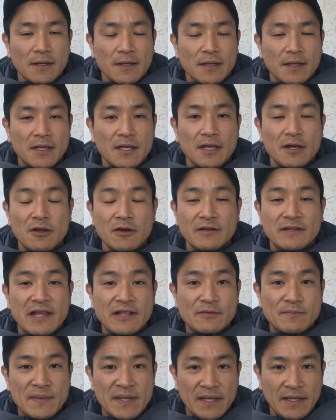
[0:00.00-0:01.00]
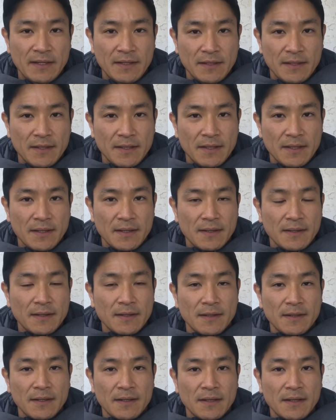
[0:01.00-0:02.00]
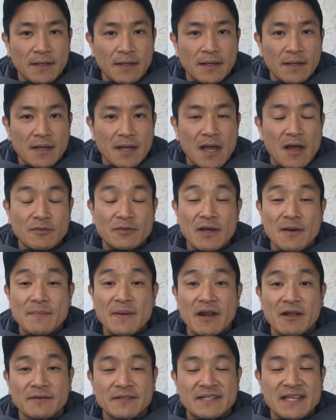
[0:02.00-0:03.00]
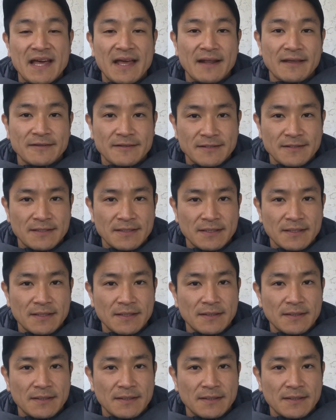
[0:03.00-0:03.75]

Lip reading: He looked at me. After a bit of silence,